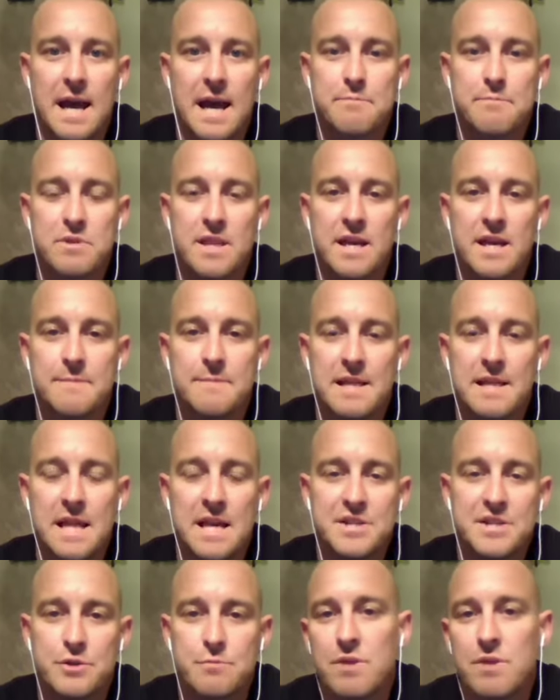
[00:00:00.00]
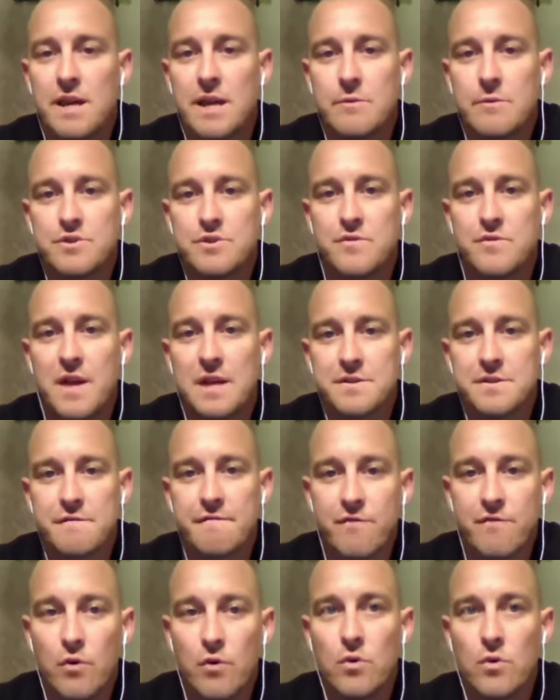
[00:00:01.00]
I played, my last year playing was
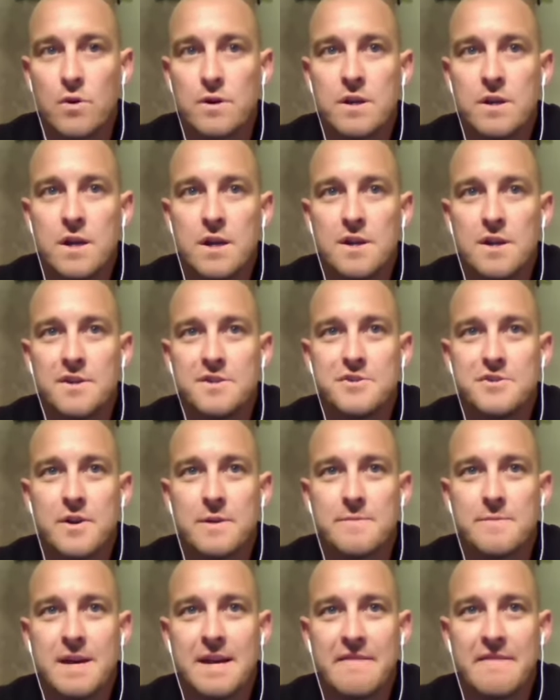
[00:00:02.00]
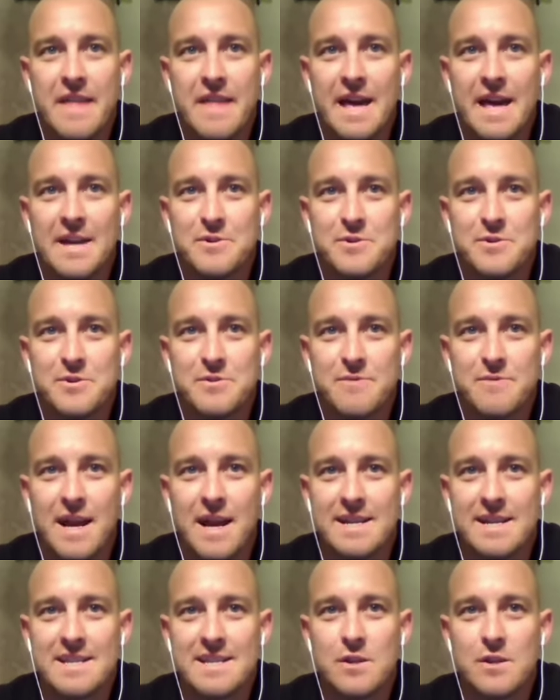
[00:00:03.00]
2004, so I'm not that old,
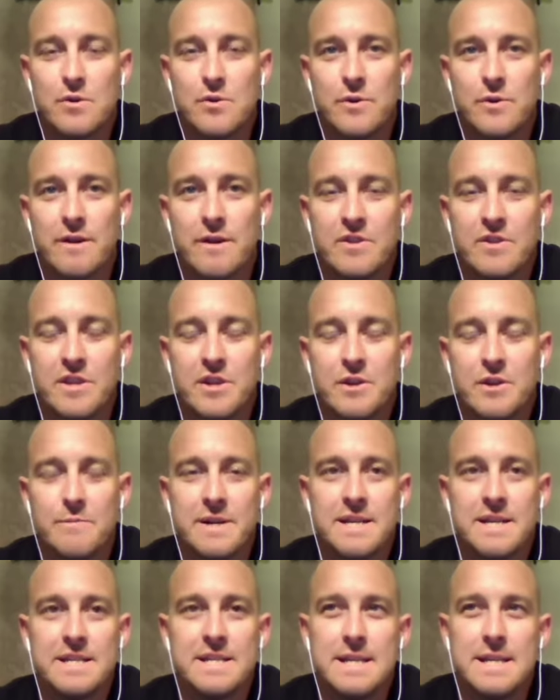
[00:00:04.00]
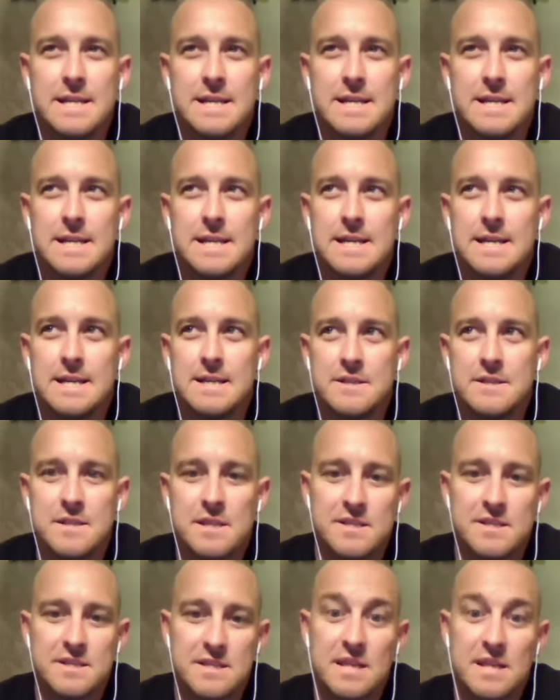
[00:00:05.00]
right? I get older every year, but
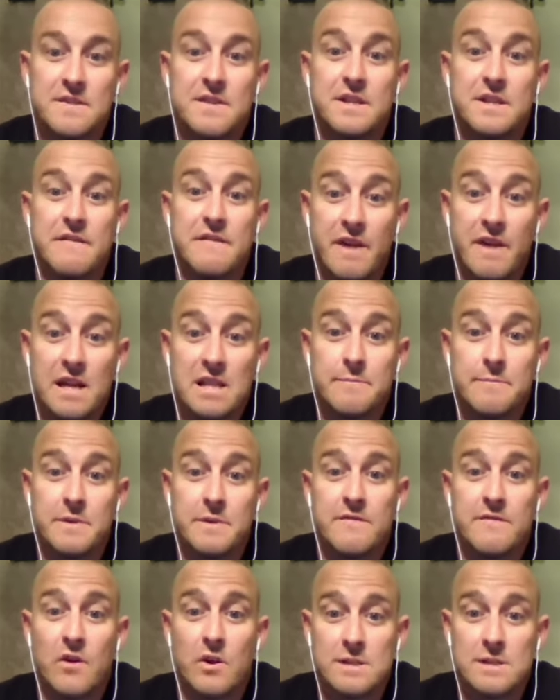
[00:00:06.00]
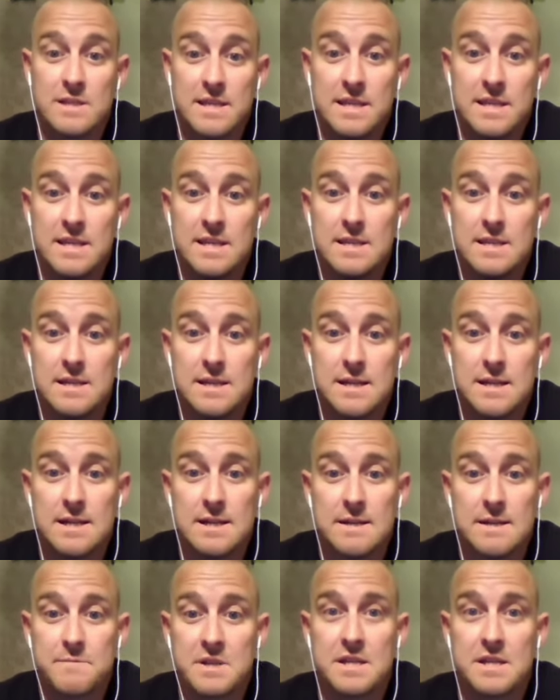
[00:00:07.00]
to see the development of our league,
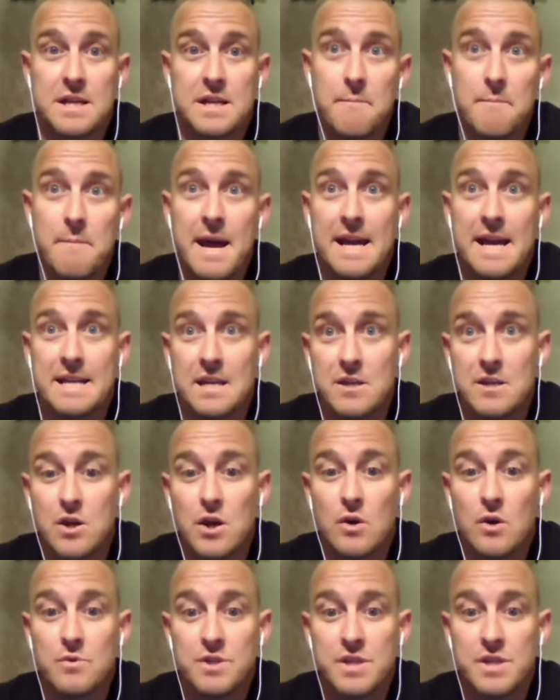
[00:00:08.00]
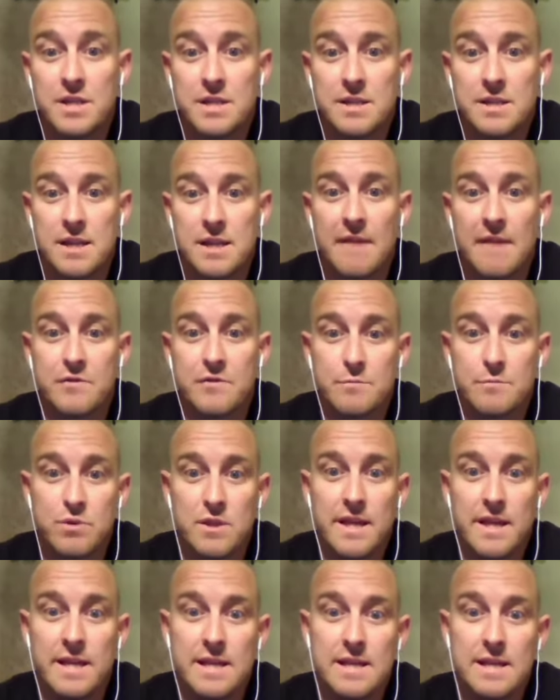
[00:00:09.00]
to come back and coach in it after
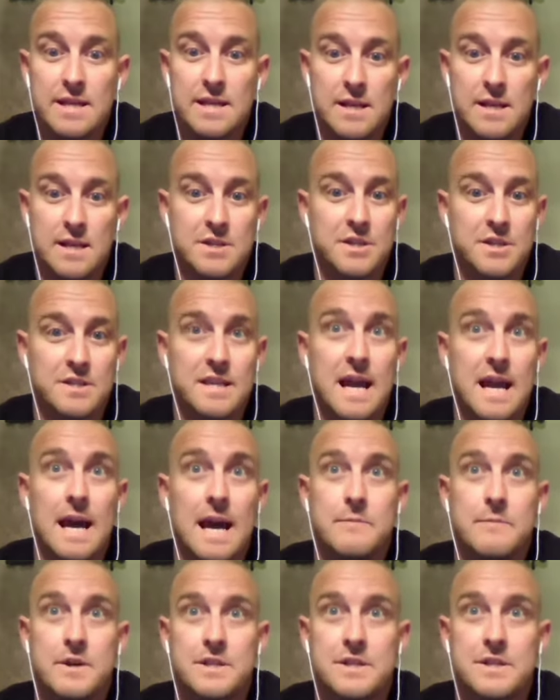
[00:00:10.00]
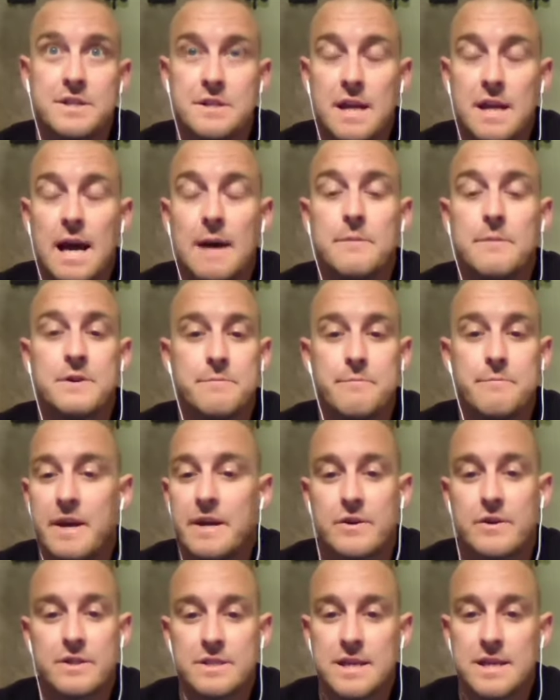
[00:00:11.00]
playing in it, and just how much
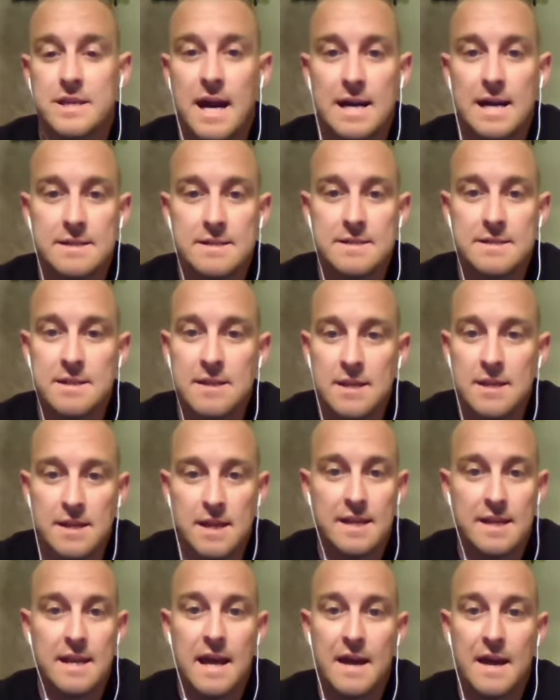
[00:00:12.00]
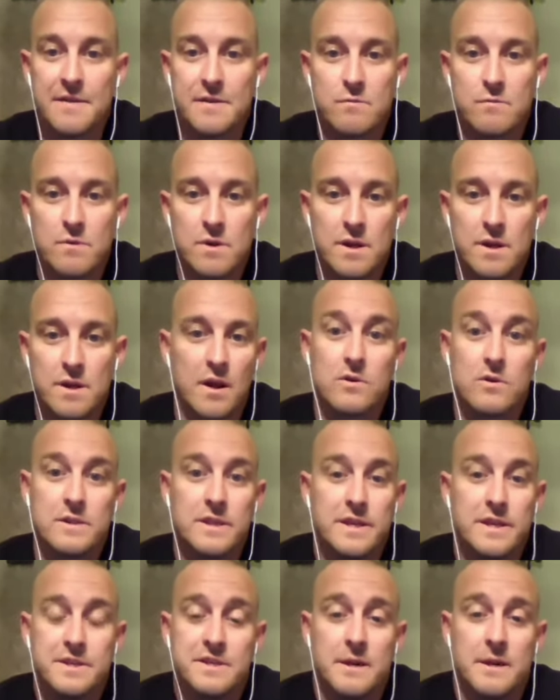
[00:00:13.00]
better it's gotten. And now that our
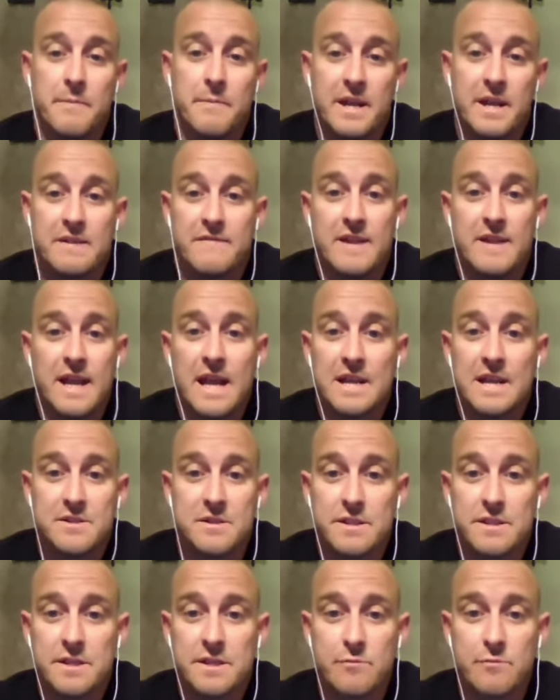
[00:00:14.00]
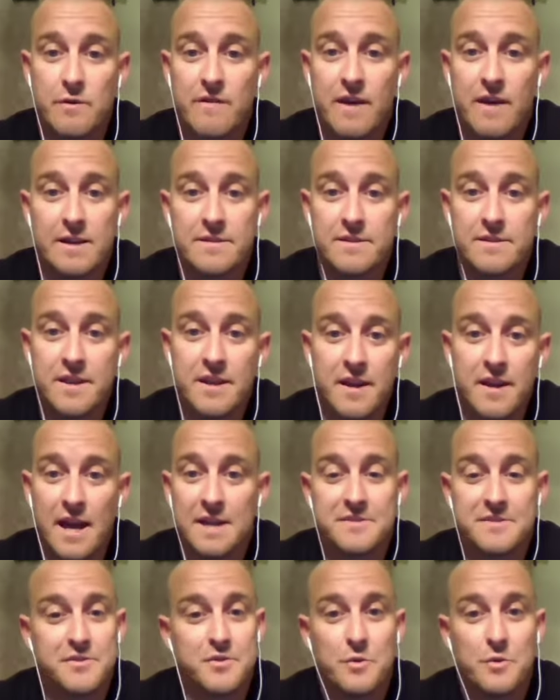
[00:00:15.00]
league's competitive nationally, we've had
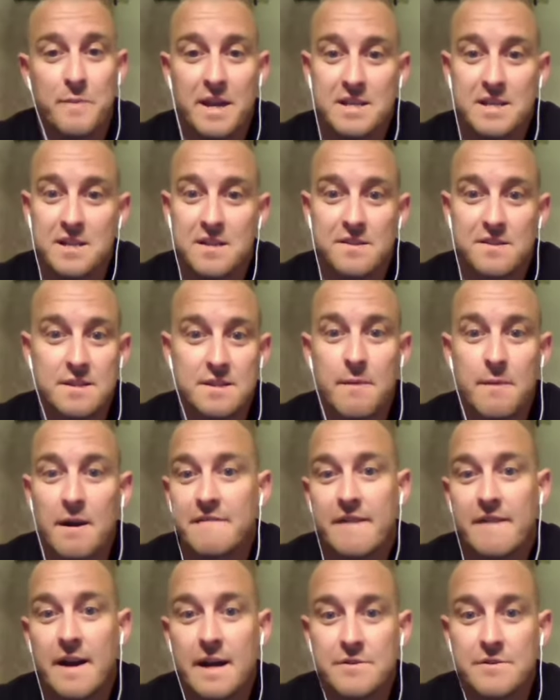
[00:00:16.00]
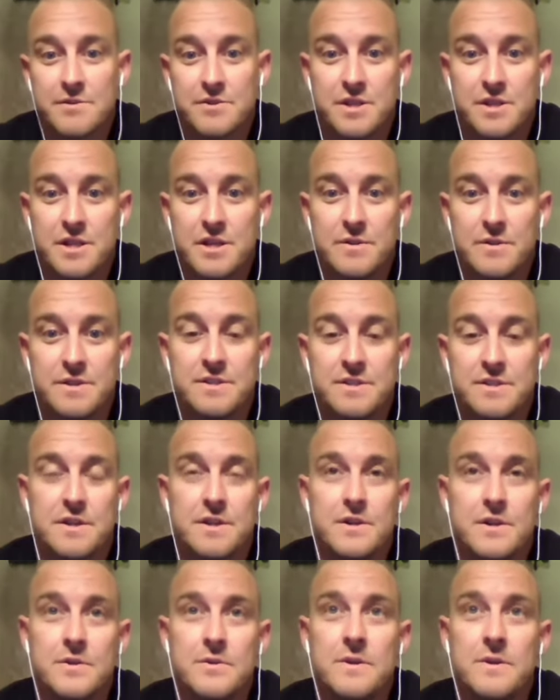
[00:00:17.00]
a school make it to the semifinals, and
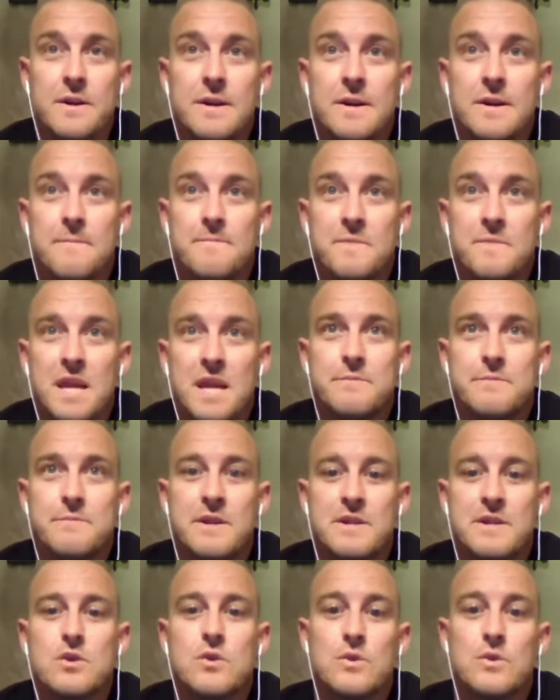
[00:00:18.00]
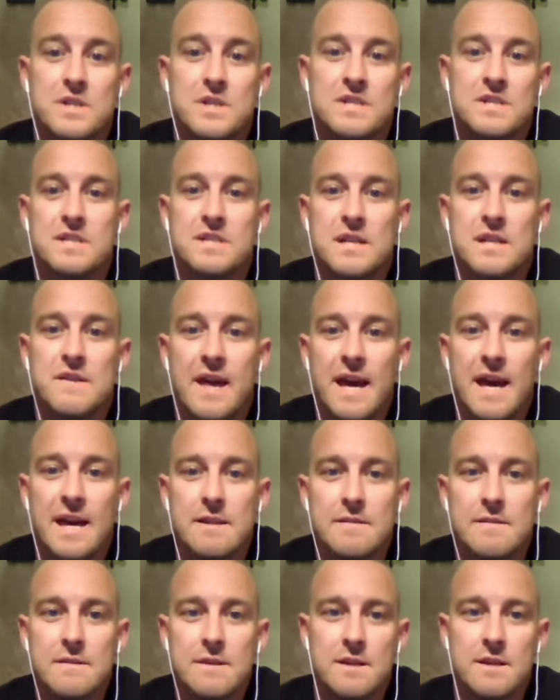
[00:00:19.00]
so it's been cool to see
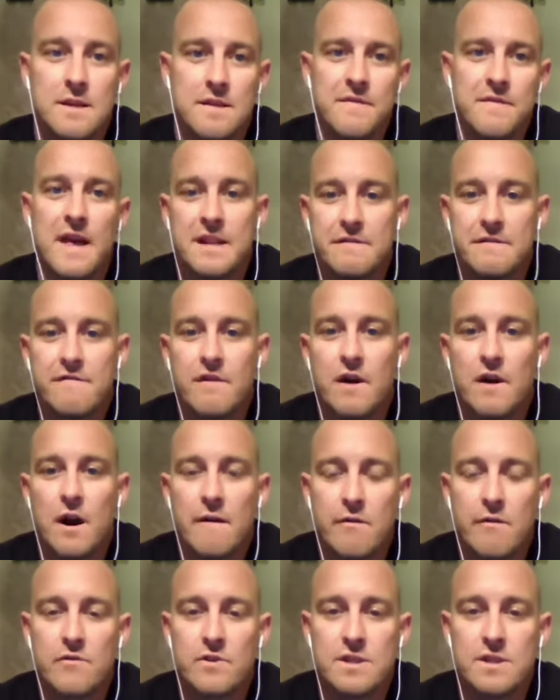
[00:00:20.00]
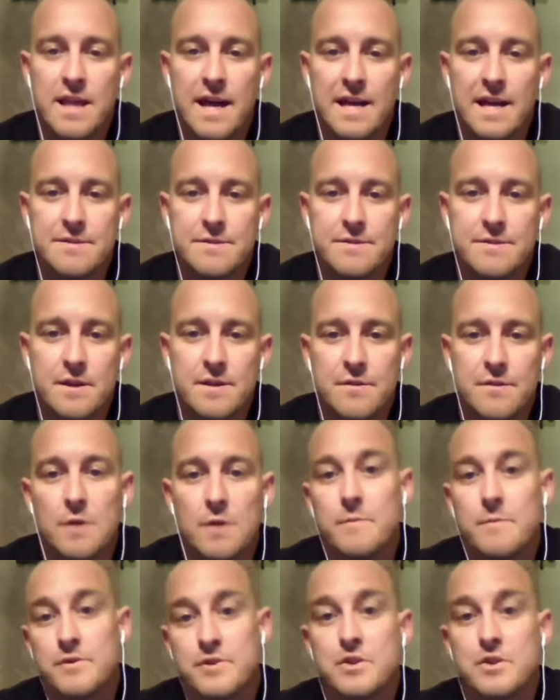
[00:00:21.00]
that and that evolve over the last
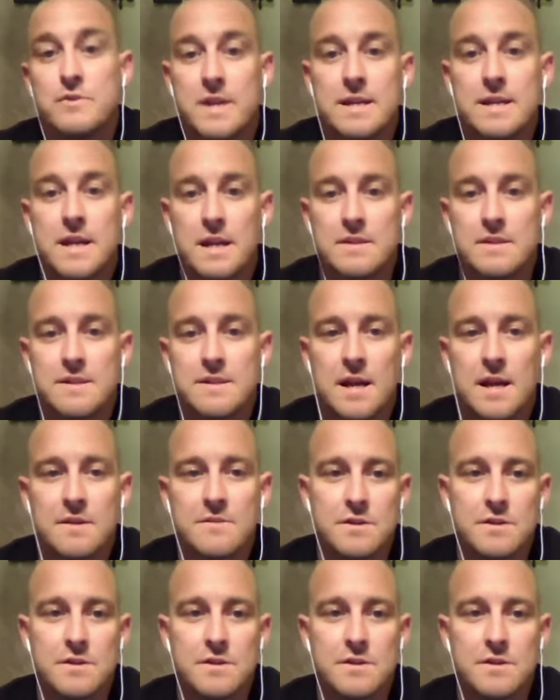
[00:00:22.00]
almost 2 decades now.